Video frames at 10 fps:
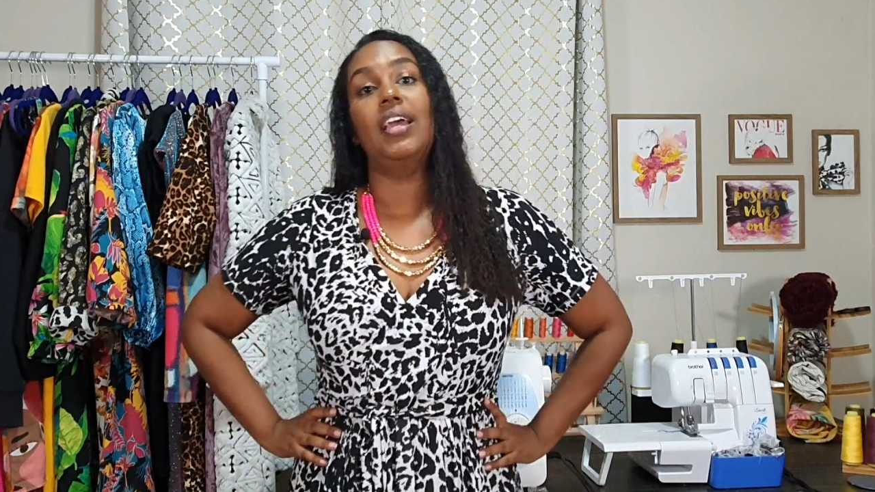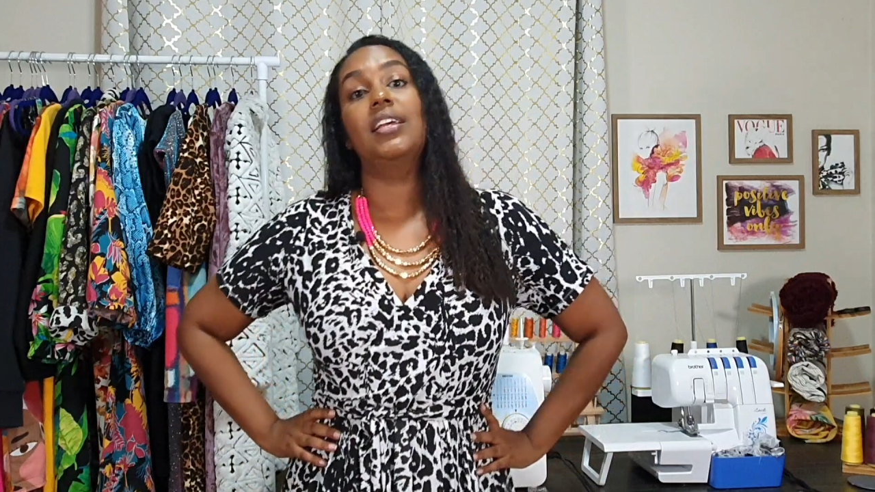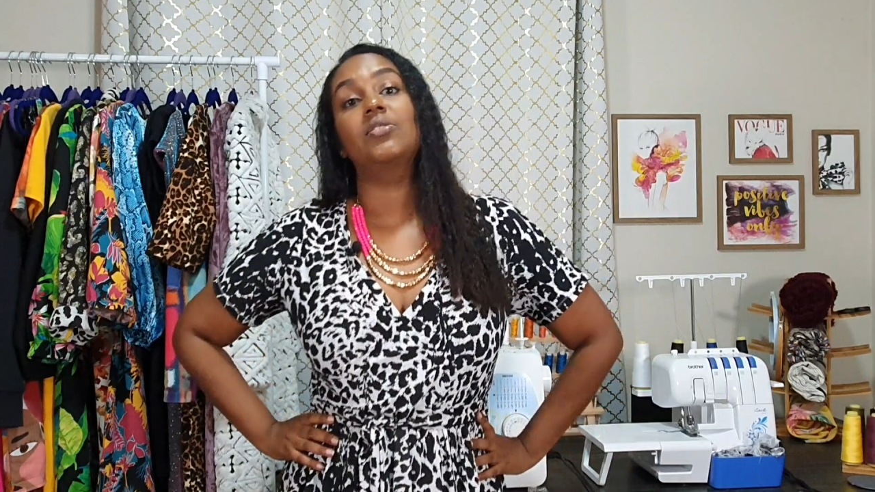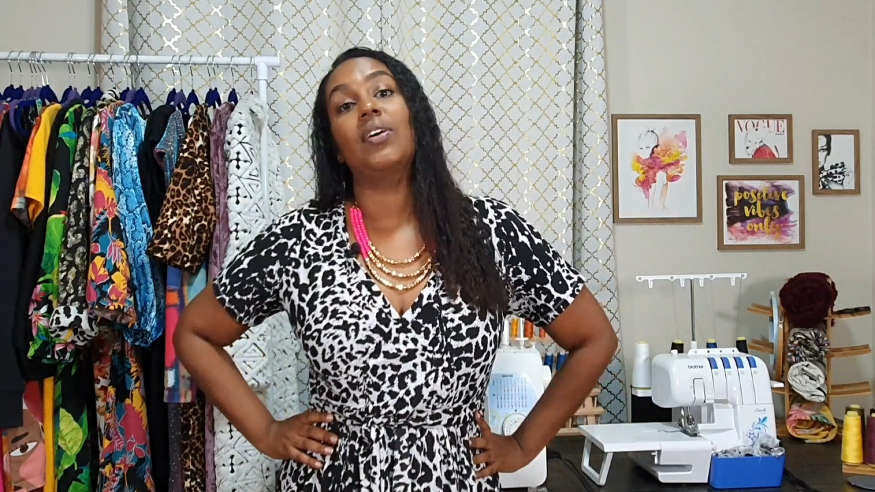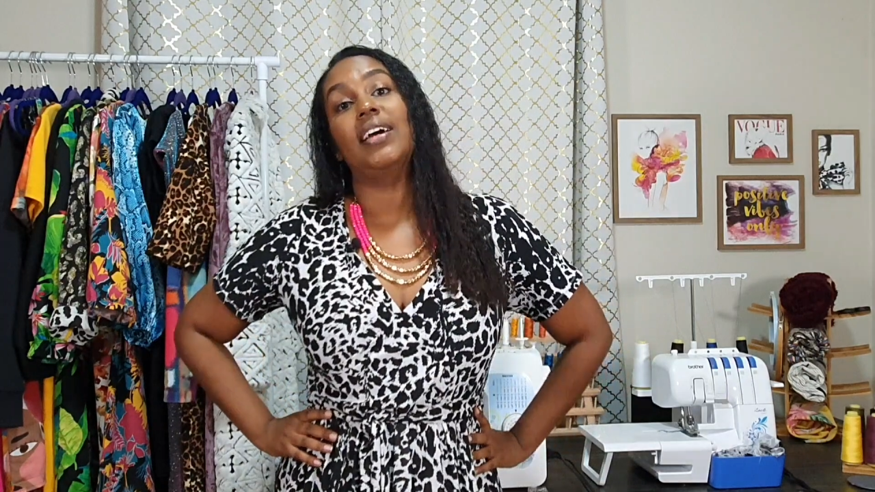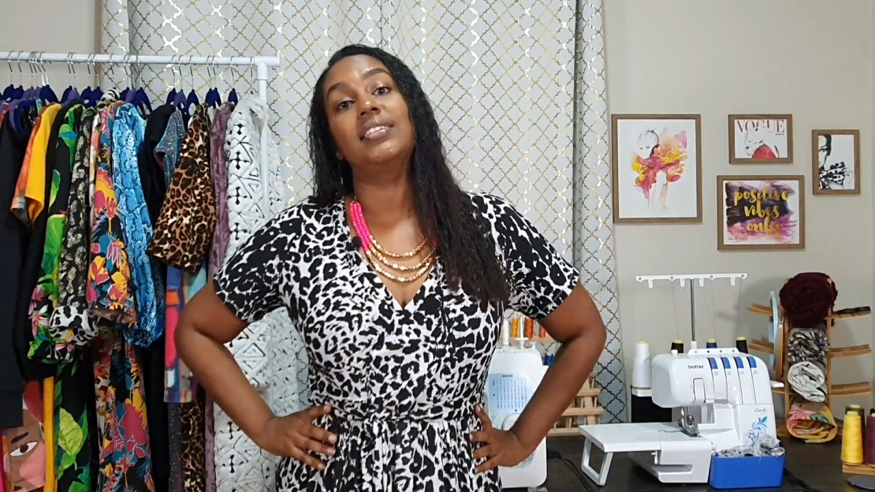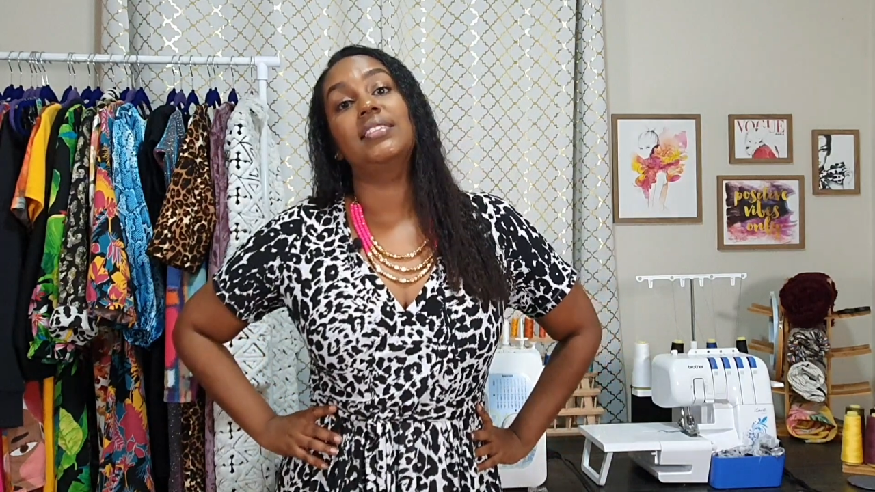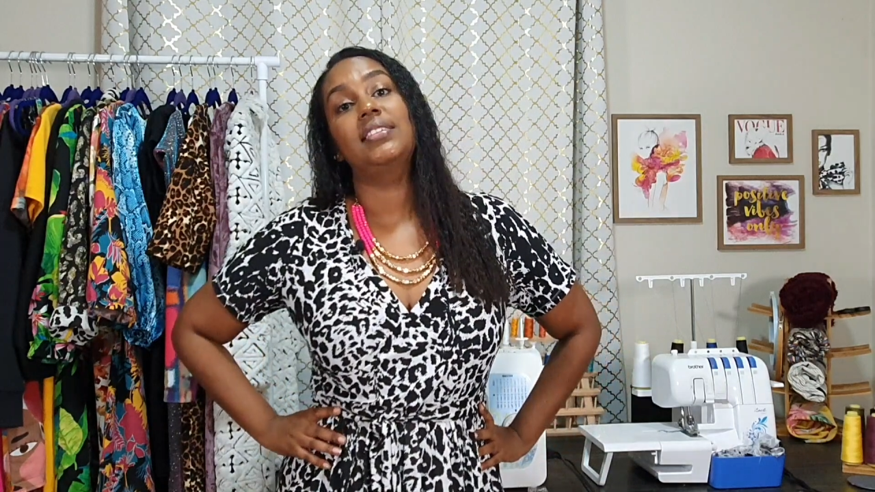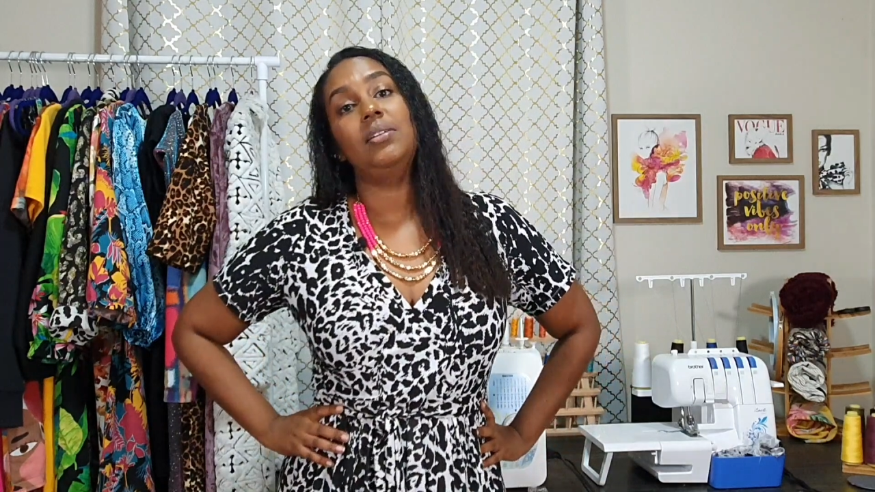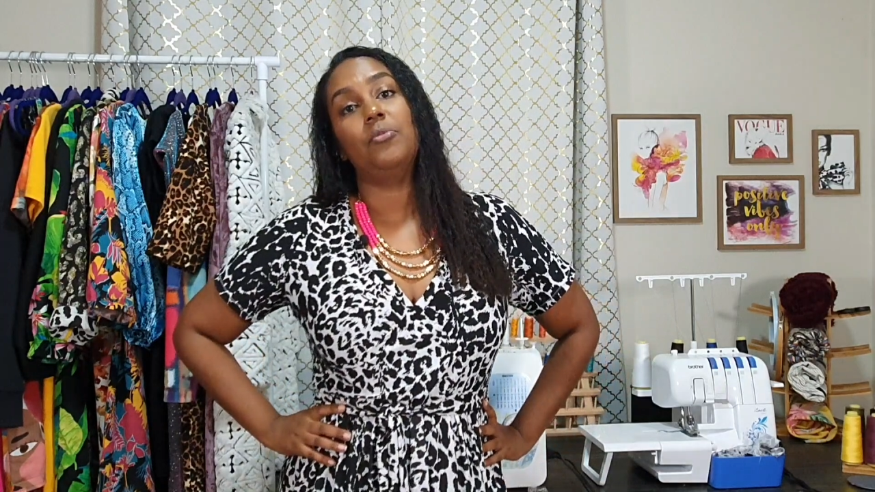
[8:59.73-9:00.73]
So I had to
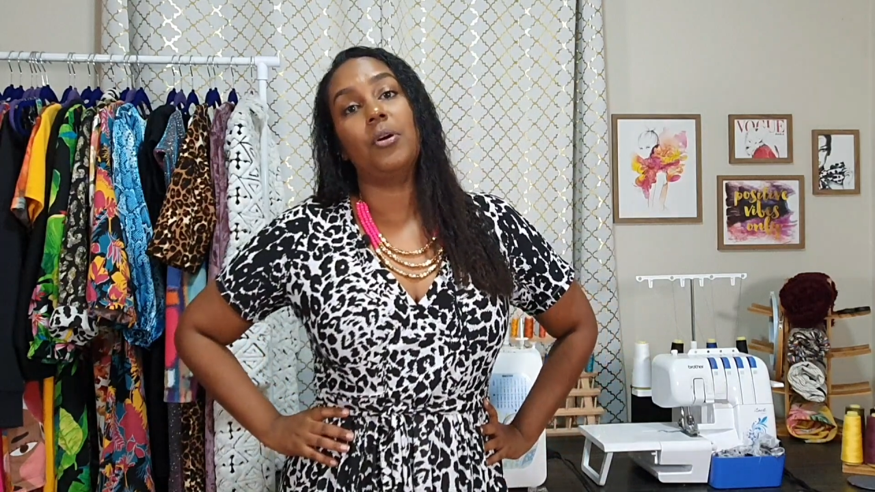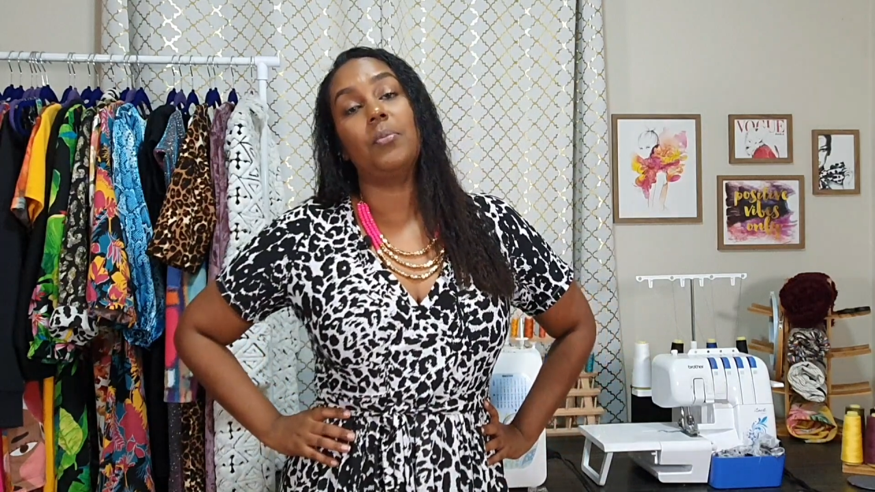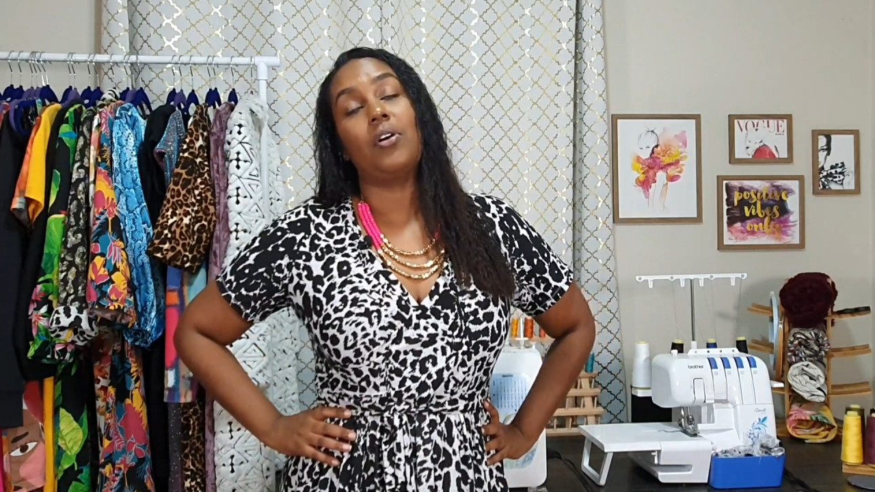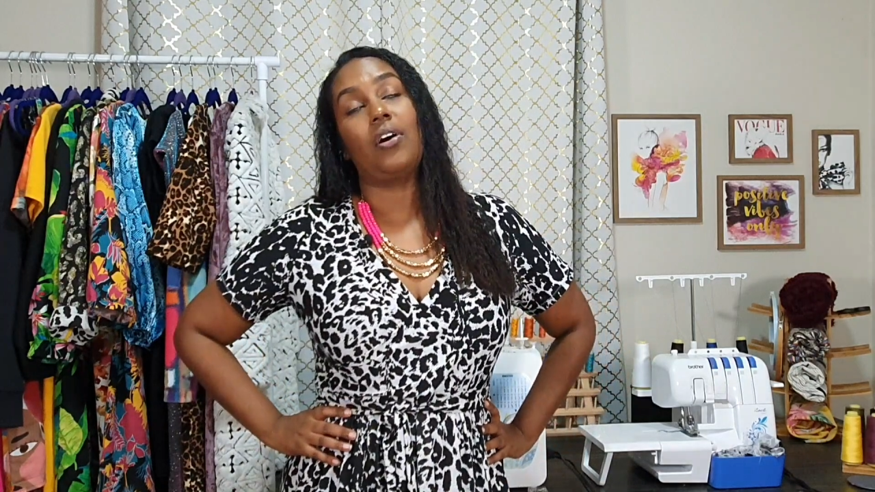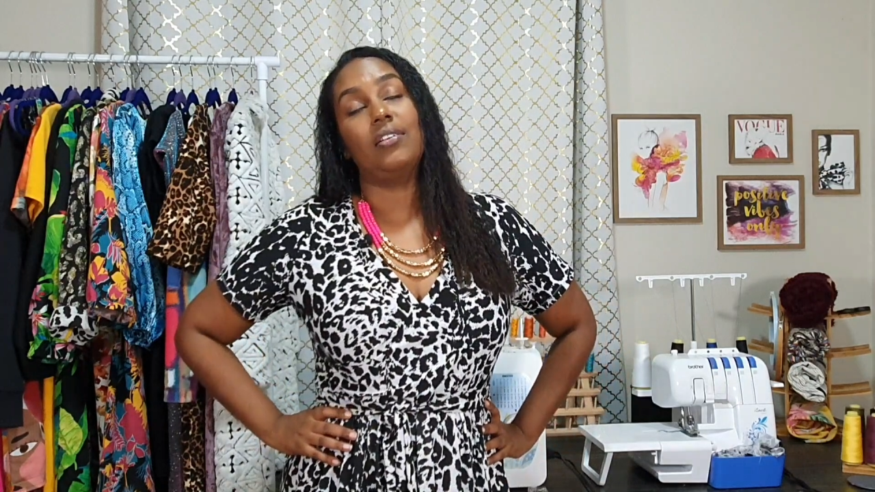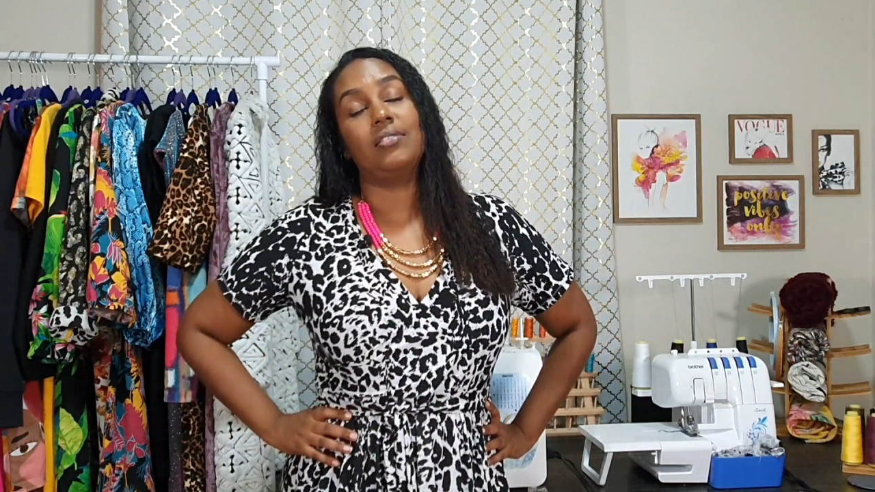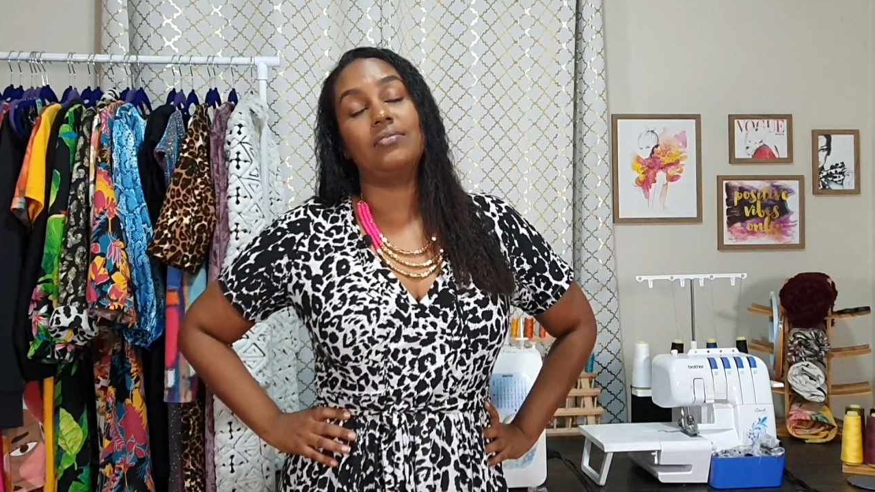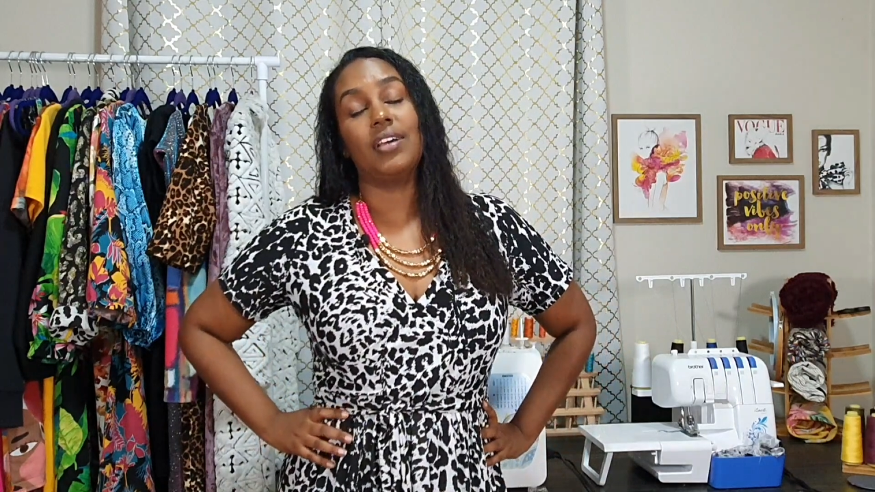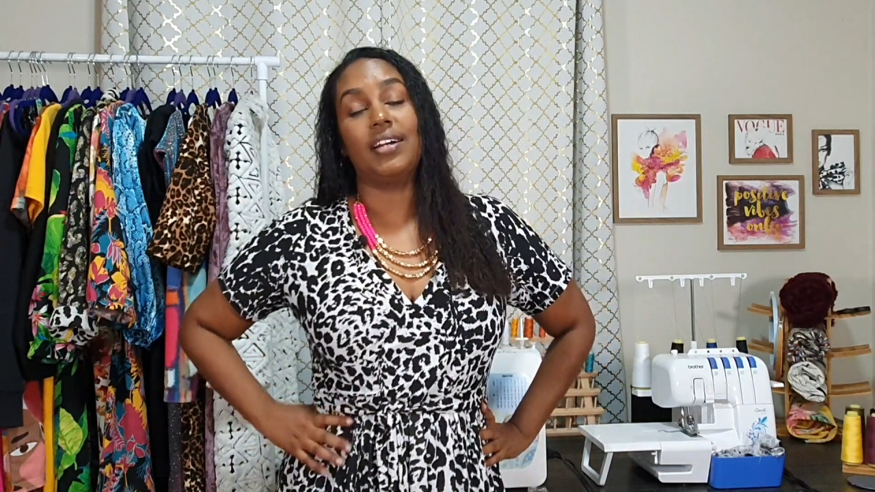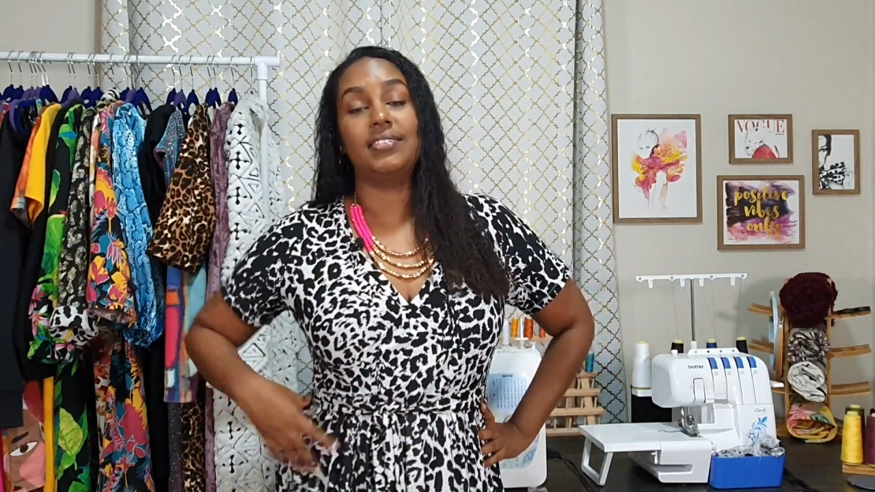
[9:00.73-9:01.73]
seam rip all of
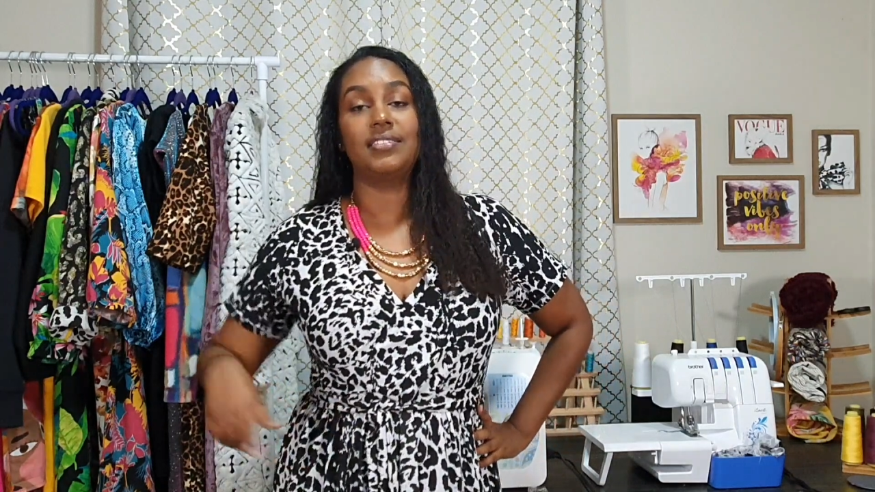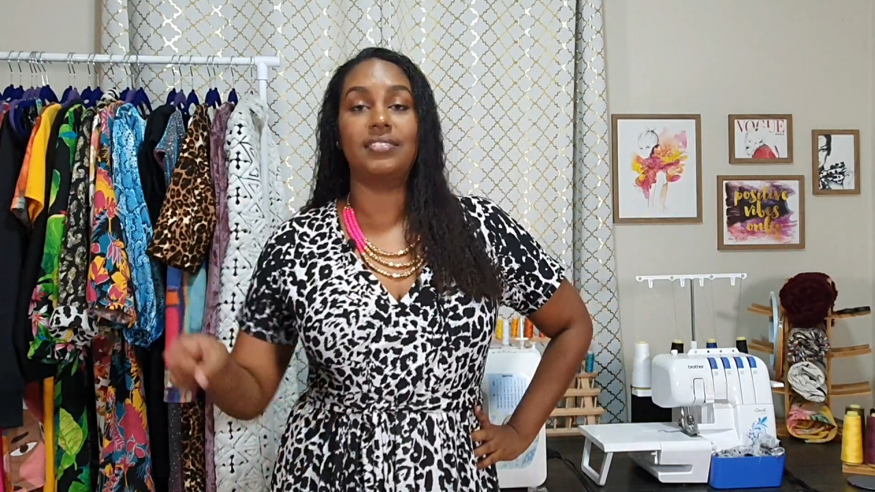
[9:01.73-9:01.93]
that